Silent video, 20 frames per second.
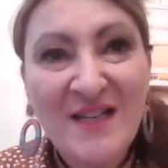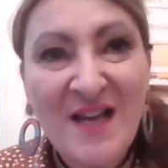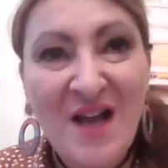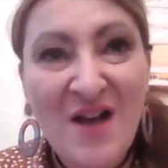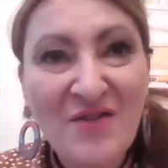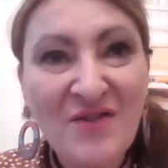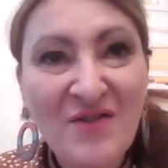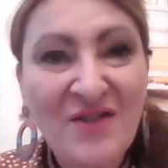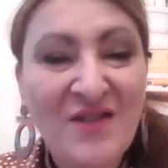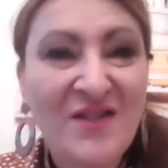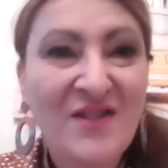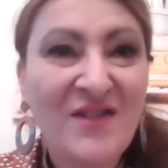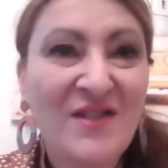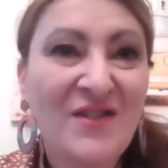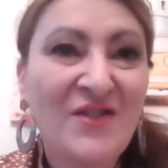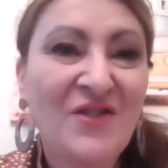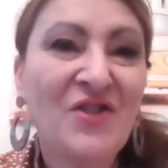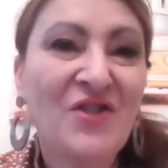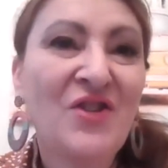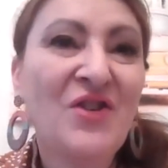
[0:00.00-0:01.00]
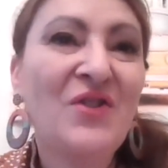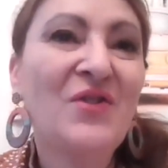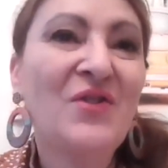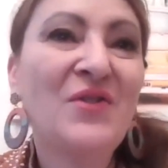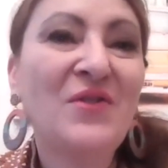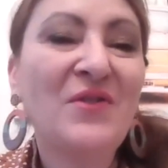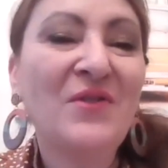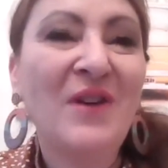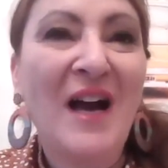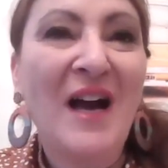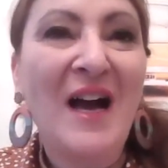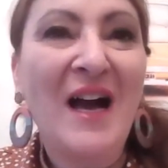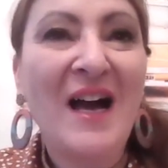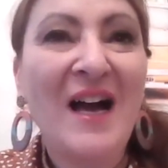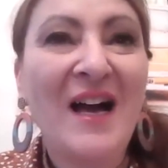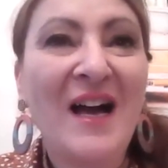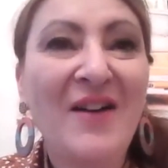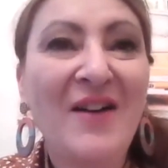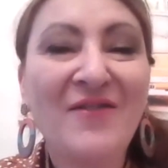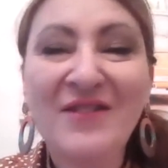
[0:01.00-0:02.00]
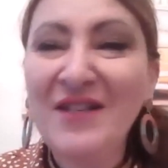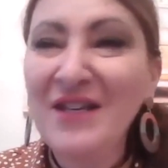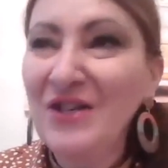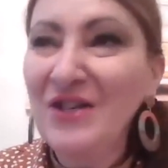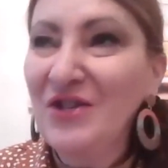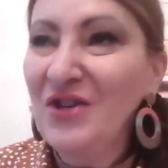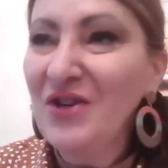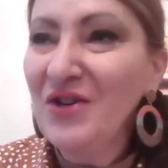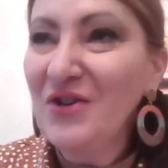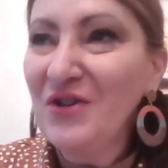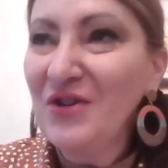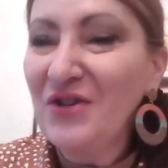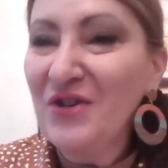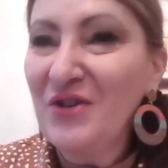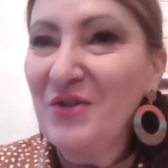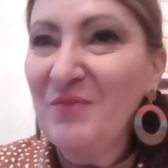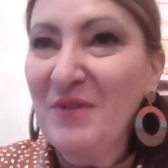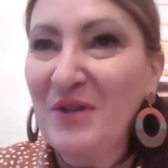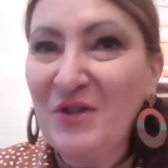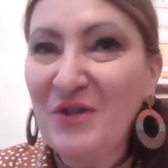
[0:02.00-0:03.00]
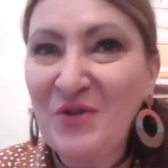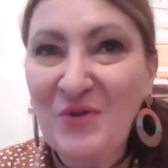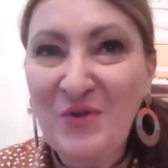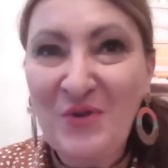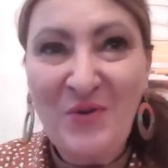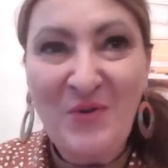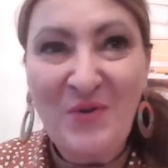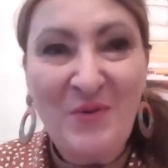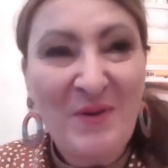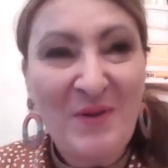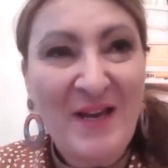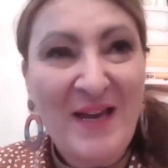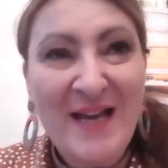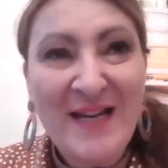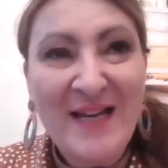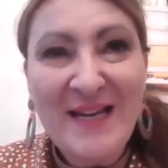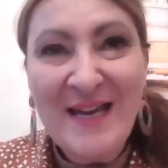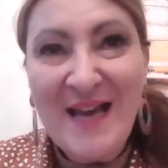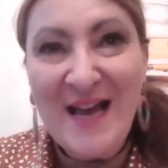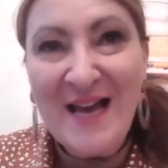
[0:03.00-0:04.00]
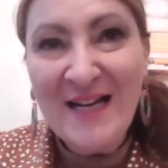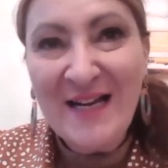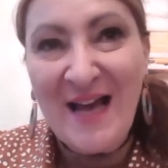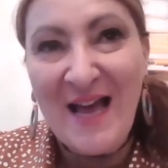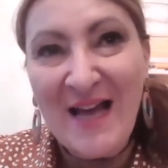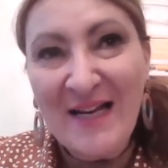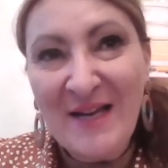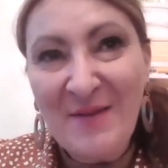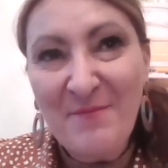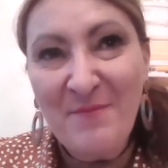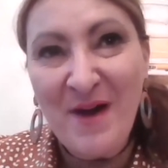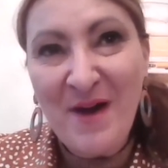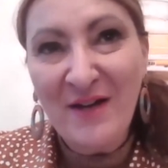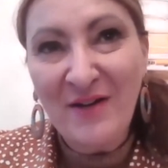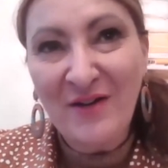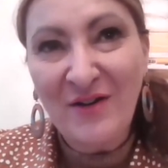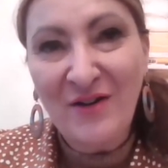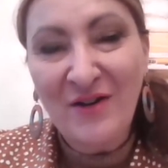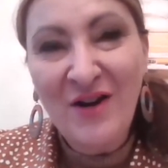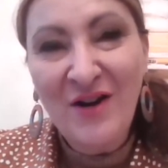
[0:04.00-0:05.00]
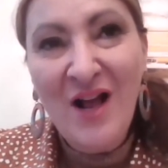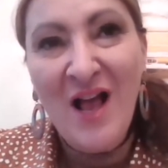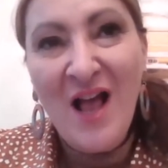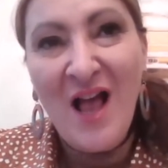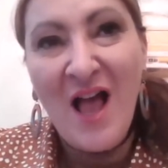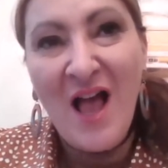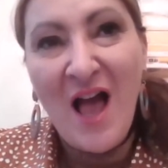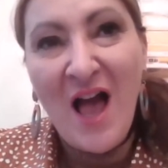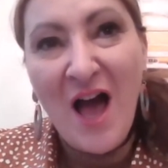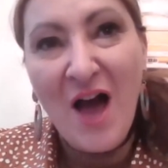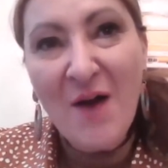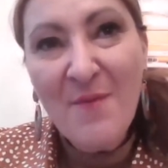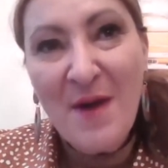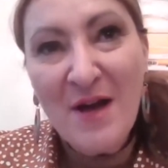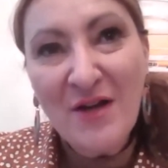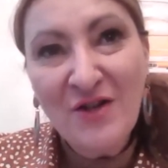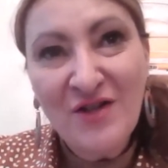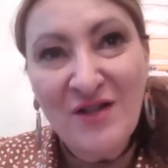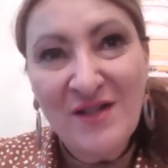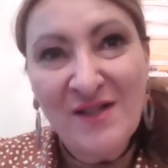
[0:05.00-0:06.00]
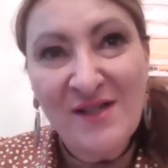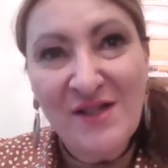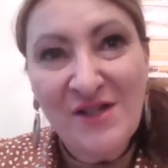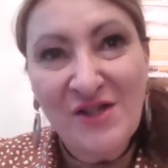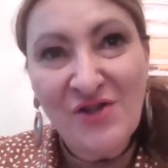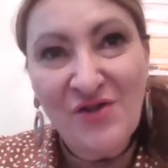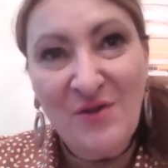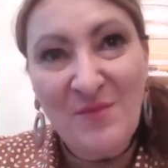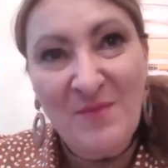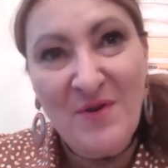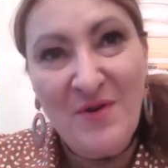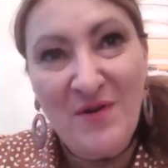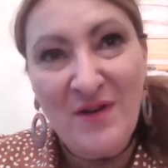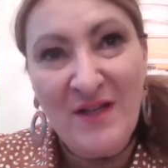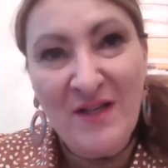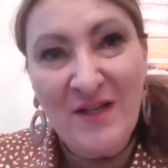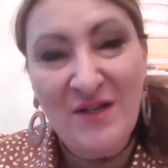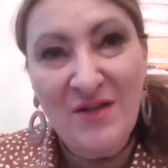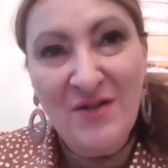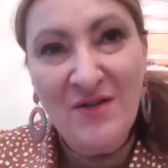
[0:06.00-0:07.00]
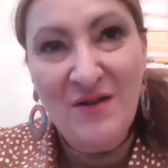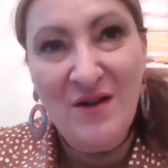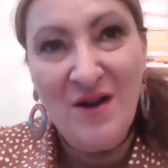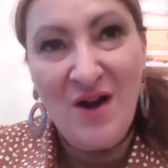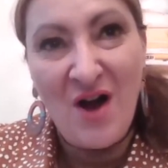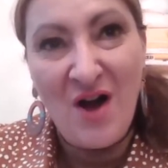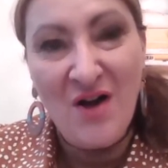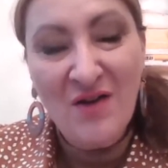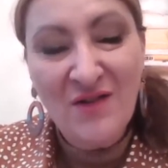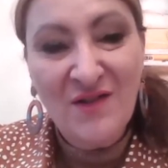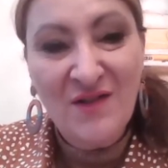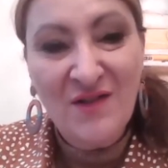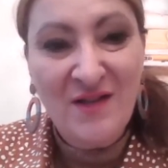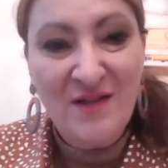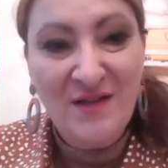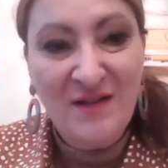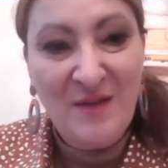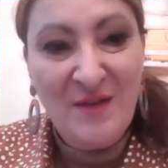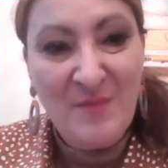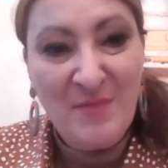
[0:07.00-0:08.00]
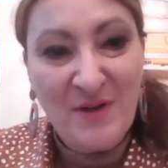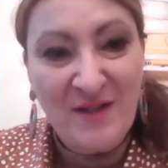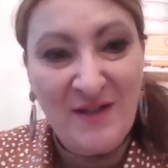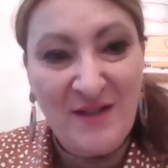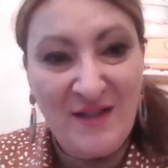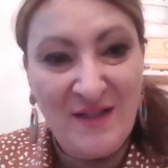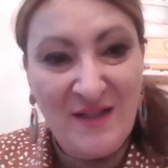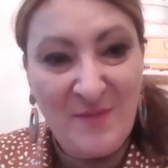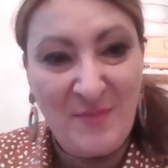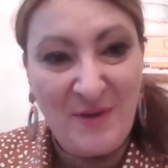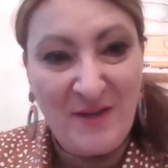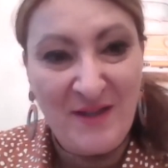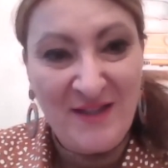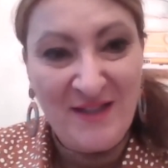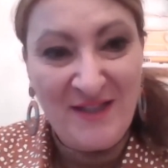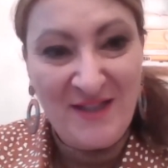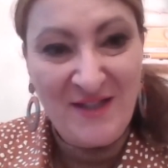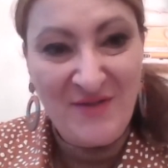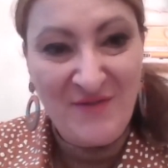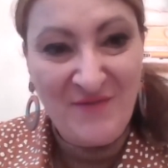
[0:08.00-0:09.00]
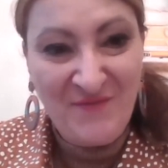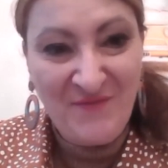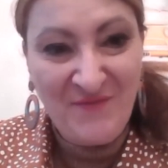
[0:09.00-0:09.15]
sounds too good to be true. Can it get any better? How much is this trip going to cost the participants?